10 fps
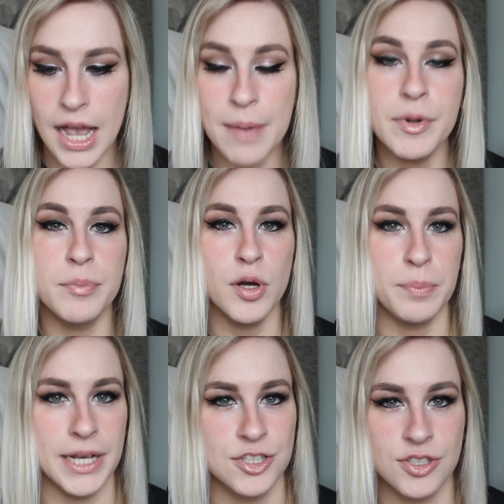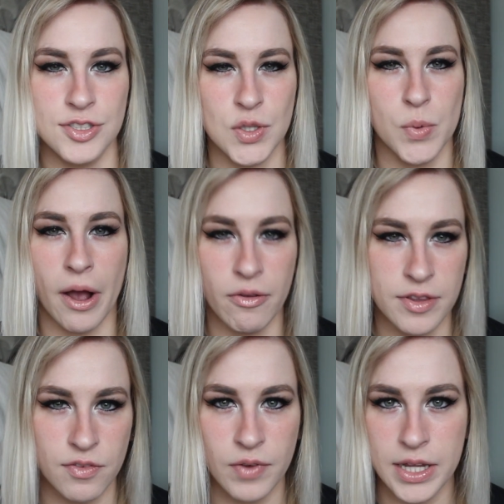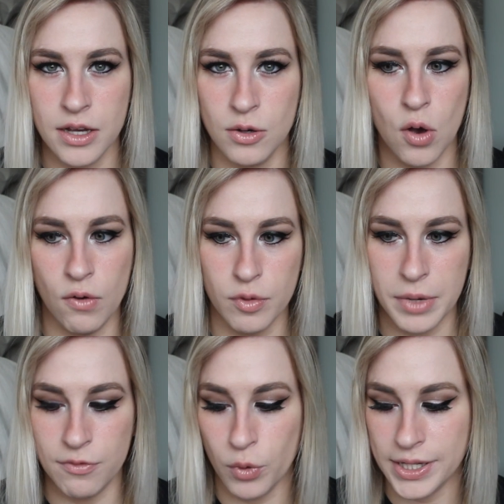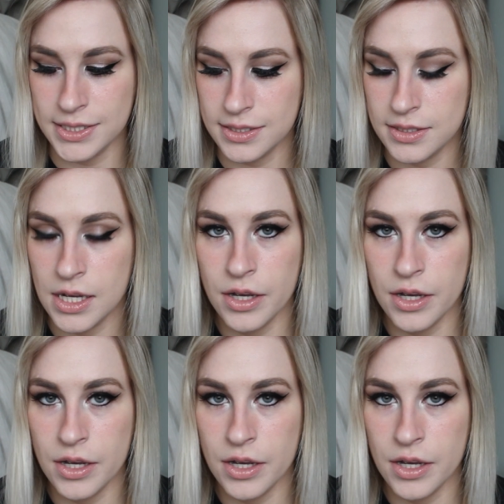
I'm going to put pictures throughout this video over my voice